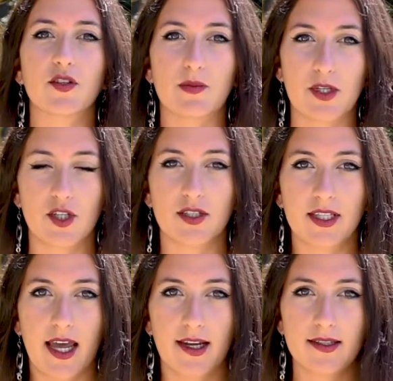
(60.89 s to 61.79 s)
transmission
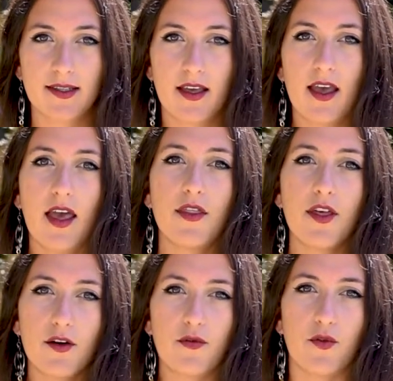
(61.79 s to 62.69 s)
tax.
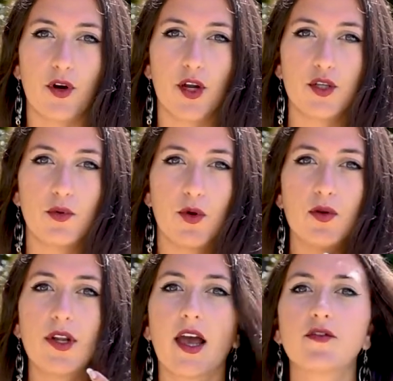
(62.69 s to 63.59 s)
Therefore, you will
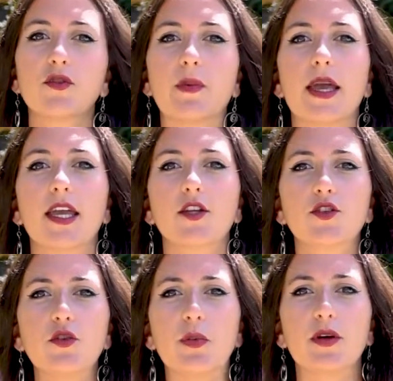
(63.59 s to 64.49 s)
only have to pay
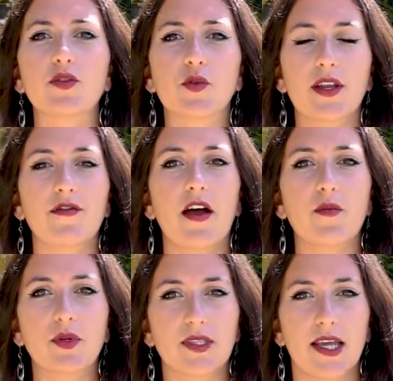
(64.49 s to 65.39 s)

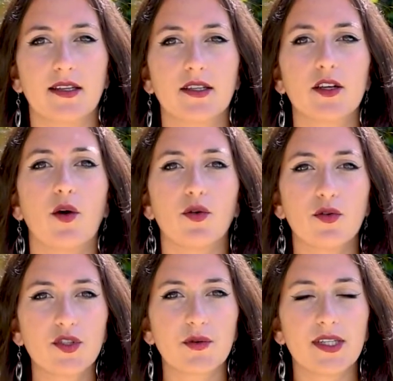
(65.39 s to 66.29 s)
2.25% on
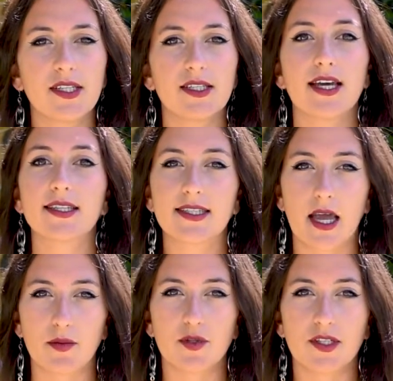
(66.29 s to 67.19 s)
notary deed and
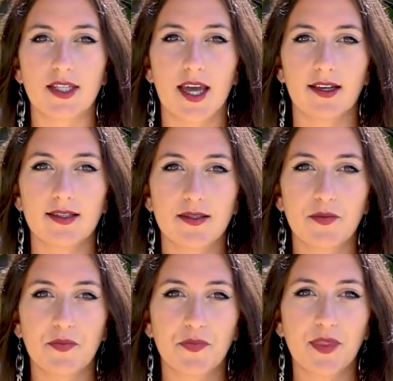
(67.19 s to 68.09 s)
stamp duty tax.
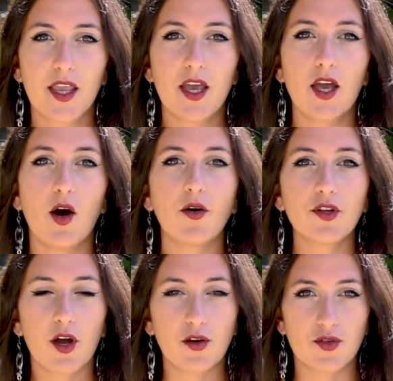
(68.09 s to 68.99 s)
On the
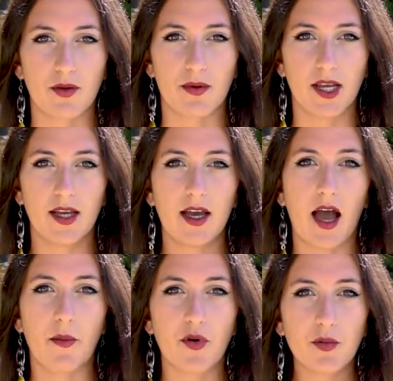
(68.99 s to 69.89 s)
contrary,
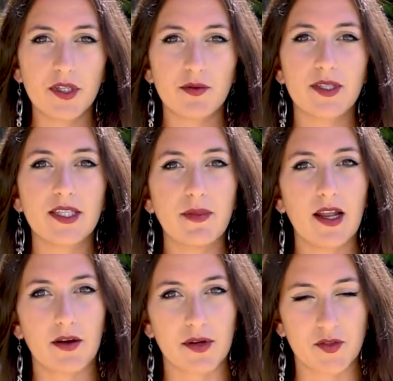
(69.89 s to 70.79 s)
a property with
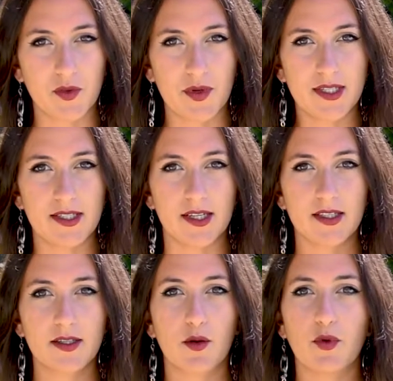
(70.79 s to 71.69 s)
similar
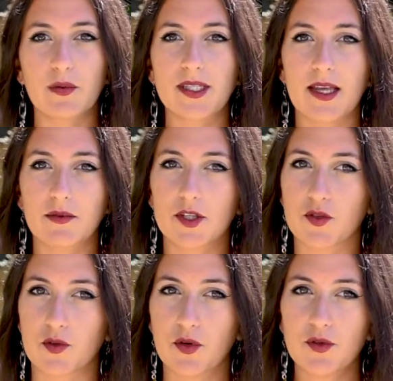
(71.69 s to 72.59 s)
characteristics would be subject
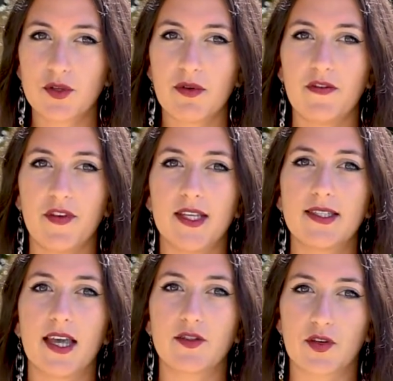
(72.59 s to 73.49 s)
to notary fees
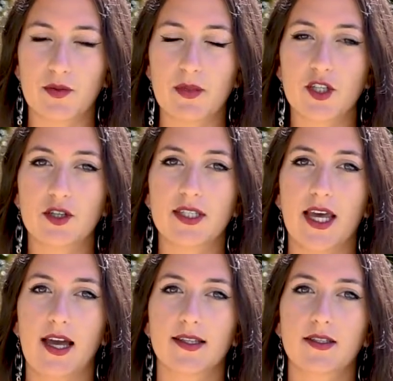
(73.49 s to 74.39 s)
and transmission
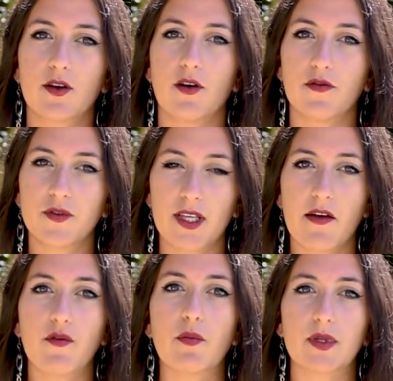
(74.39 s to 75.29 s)
tax of
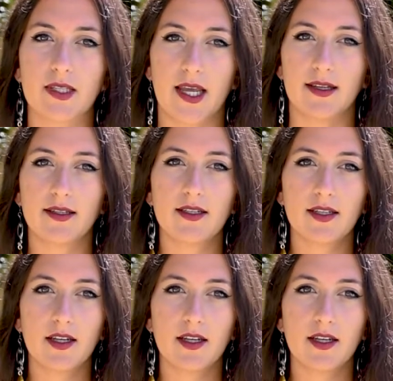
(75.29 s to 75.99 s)
7%.